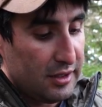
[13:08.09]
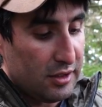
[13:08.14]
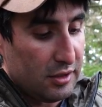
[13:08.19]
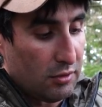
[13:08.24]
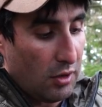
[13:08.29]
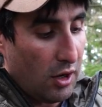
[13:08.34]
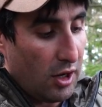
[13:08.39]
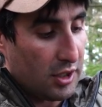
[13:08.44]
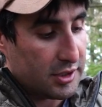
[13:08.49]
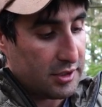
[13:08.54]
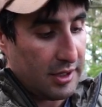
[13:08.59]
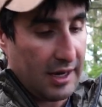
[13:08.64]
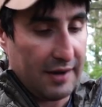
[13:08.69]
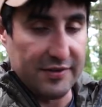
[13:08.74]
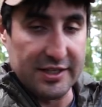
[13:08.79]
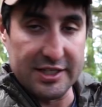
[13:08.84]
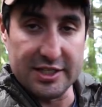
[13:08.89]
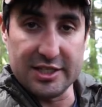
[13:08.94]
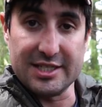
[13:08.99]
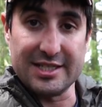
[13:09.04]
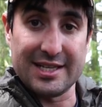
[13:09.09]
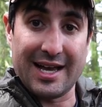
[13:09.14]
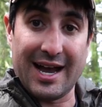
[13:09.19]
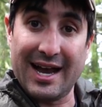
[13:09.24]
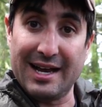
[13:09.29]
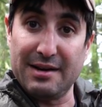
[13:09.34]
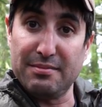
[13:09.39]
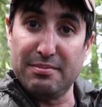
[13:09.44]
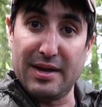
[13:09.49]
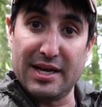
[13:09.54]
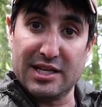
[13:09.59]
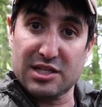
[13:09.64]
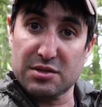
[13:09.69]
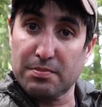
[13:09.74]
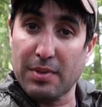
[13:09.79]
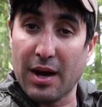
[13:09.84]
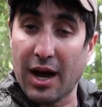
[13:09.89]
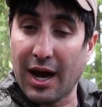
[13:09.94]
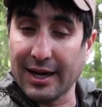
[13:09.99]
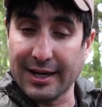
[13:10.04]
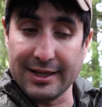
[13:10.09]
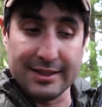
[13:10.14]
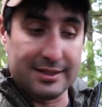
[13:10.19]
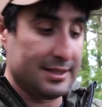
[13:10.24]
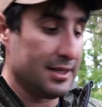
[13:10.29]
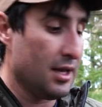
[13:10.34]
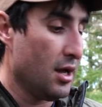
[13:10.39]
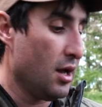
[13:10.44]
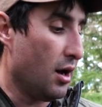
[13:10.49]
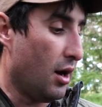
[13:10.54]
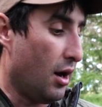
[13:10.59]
You also have these side mesh pockets